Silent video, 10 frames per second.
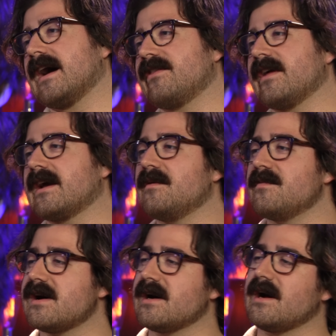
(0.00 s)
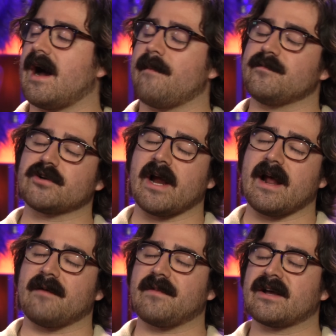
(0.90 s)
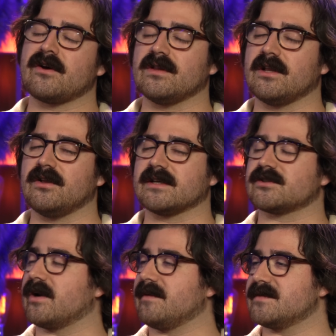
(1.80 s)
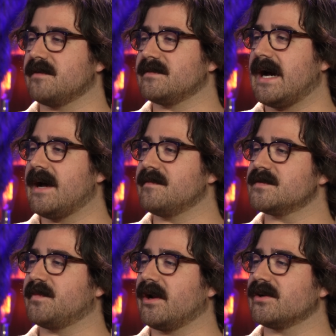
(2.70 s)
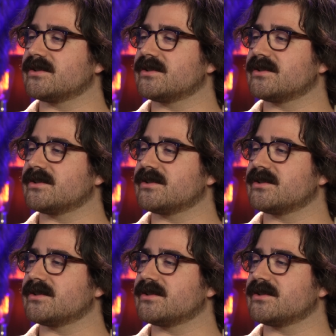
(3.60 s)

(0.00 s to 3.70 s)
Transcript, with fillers: I think I'm uh, I'm trying, I'm, I go a little extreme sometimes, but